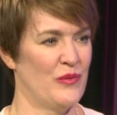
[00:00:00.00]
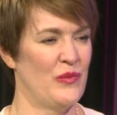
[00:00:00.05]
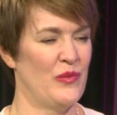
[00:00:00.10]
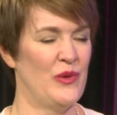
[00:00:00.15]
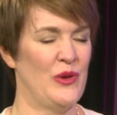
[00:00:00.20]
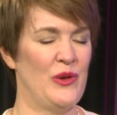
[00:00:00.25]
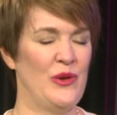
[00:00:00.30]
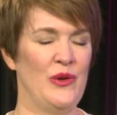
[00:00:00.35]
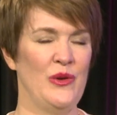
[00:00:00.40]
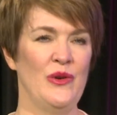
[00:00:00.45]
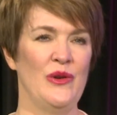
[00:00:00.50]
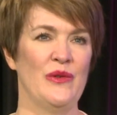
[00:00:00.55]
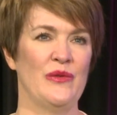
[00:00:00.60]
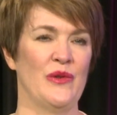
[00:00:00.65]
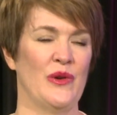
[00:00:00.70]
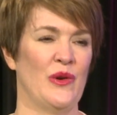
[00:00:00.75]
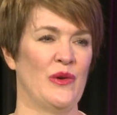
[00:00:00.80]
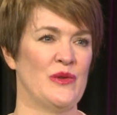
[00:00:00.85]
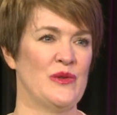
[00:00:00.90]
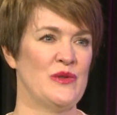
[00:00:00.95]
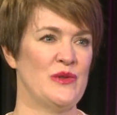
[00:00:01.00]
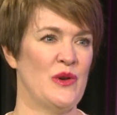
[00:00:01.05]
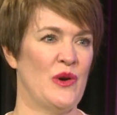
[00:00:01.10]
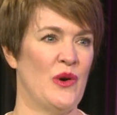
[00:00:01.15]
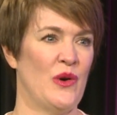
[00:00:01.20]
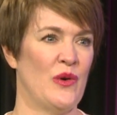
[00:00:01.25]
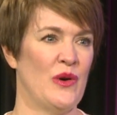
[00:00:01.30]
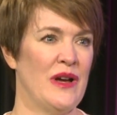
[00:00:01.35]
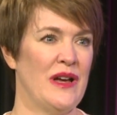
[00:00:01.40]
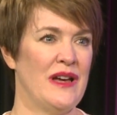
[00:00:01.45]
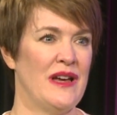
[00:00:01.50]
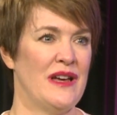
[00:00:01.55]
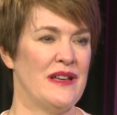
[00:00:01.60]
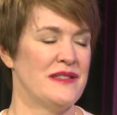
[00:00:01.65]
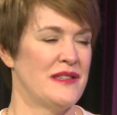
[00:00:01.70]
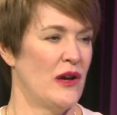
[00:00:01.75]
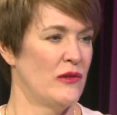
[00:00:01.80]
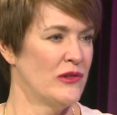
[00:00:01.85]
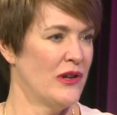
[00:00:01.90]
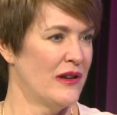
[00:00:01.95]
Beautiful. So
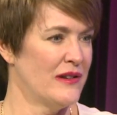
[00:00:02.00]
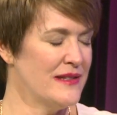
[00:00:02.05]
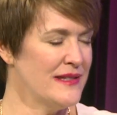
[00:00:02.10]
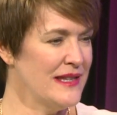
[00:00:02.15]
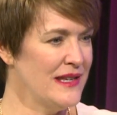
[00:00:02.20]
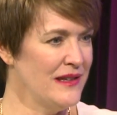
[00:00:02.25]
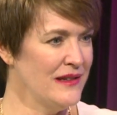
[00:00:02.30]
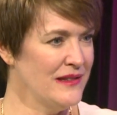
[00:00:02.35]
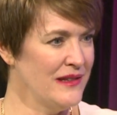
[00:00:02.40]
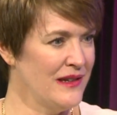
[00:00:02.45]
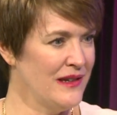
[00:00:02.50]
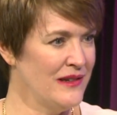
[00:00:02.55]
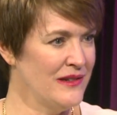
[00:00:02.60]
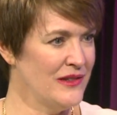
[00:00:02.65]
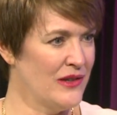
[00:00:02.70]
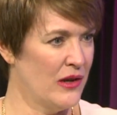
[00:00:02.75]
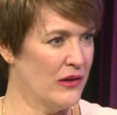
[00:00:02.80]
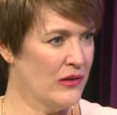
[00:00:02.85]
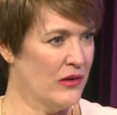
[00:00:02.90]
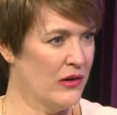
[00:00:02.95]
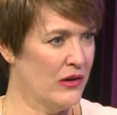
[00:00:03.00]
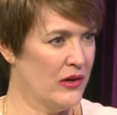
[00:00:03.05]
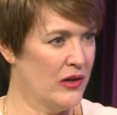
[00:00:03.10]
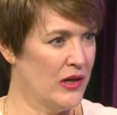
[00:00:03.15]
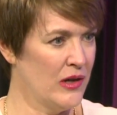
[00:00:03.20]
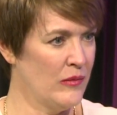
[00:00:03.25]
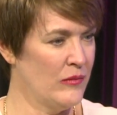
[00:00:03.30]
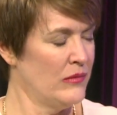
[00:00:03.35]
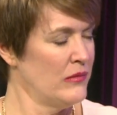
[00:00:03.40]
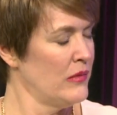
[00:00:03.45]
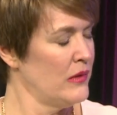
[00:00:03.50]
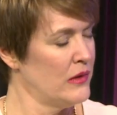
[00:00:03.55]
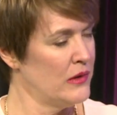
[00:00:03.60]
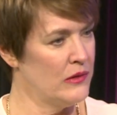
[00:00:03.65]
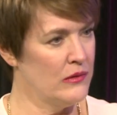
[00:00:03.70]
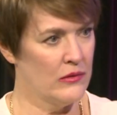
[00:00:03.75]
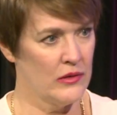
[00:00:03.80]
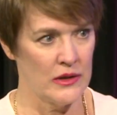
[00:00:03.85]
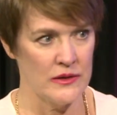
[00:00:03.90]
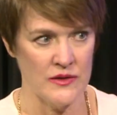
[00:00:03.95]
soundgoddesshealing.com.
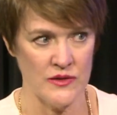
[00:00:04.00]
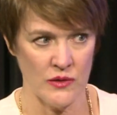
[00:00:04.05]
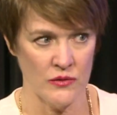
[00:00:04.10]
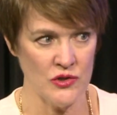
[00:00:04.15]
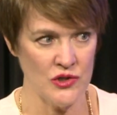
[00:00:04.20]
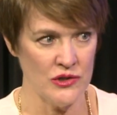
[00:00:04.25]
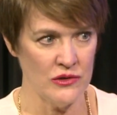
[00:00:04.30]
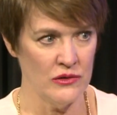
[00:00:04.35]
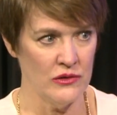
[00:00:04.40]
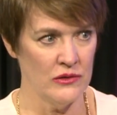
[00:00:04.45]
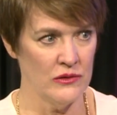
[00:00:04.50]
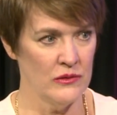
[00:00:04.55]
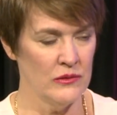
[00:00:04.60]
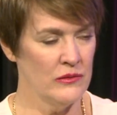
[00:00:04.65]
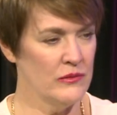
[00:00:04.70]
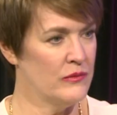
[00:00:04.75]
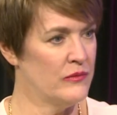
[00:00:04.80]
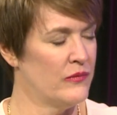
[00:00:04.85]
You on social?